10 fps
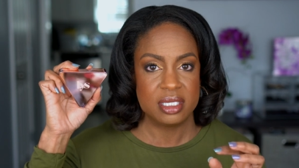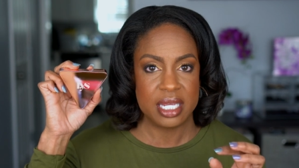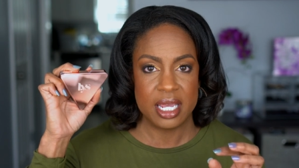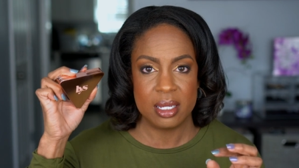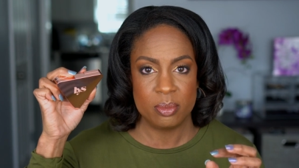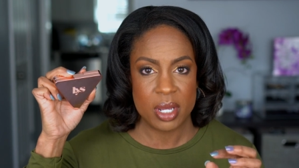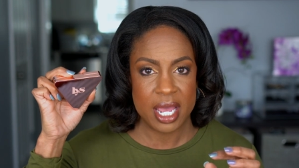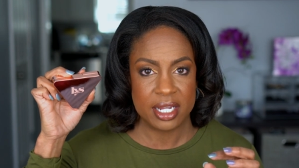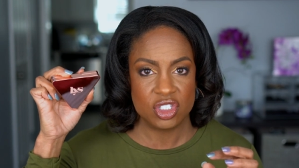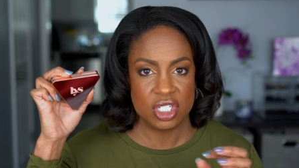Same
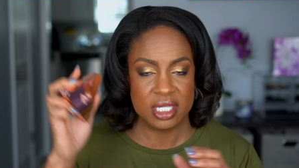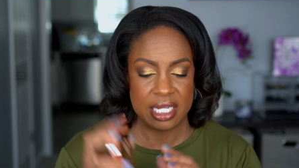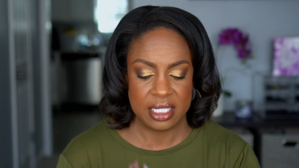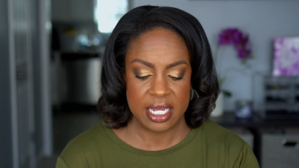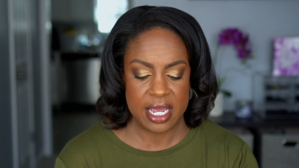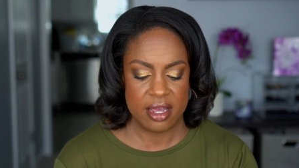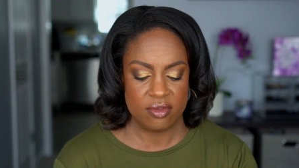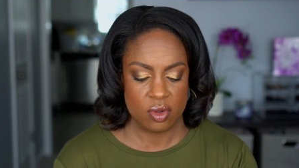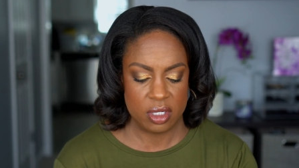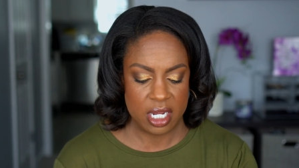packaging that they
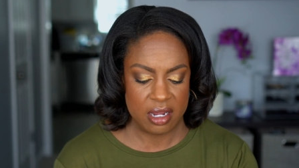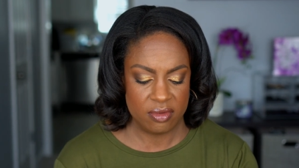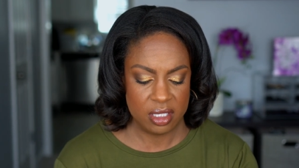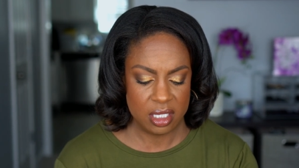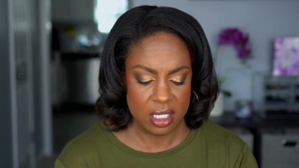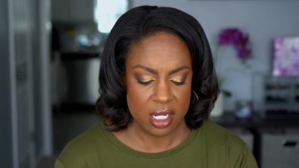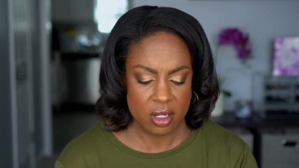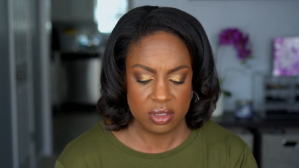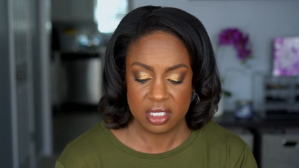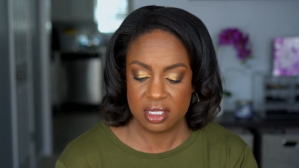have on everything
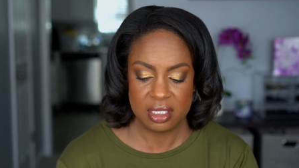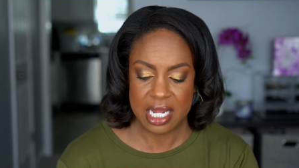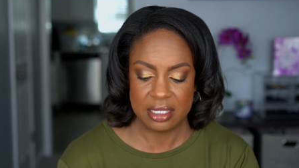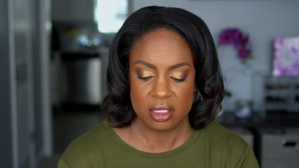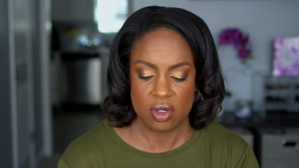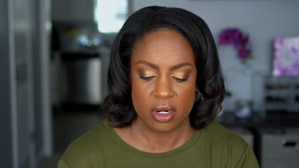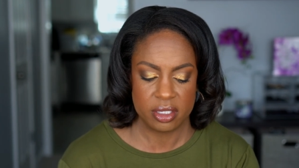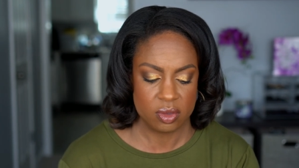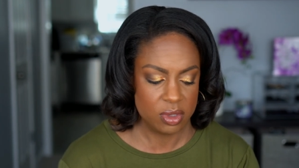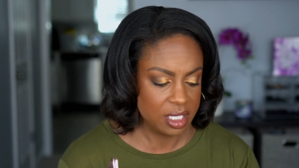else. This is not the
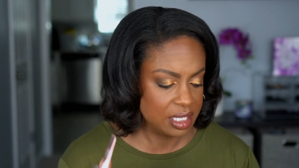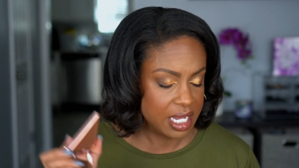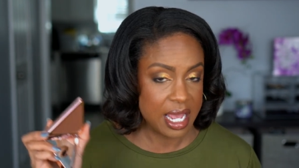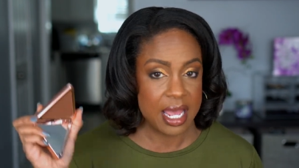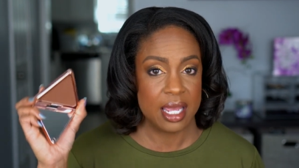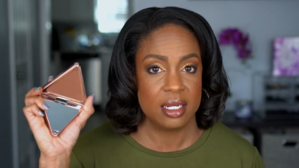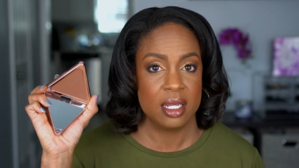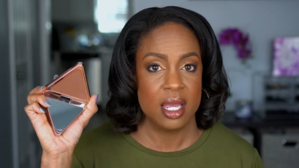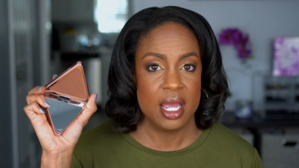darkest one that they had.